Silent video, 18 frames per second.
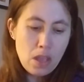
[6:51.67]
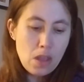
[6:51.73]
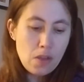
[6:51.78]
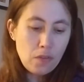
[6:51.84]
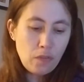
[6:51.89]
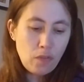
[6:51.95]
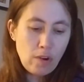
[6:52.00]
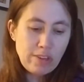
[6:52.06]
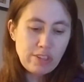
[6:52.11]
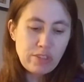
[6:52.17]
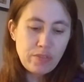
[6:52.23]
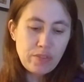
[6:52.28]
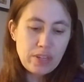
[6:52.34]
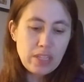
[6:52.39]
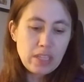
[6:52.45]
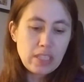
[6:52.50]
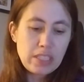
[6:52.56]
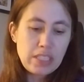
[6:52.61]
French
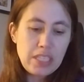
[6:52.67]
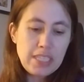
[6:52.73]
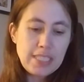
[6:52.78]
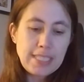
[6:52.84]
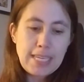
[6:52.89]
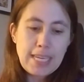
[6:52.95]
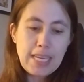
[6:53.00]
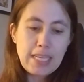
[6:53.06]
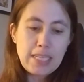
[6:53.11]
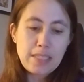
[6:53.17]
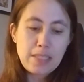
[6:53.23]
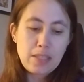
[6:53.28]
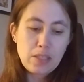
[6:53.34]
Vanilla Tea and Cakes.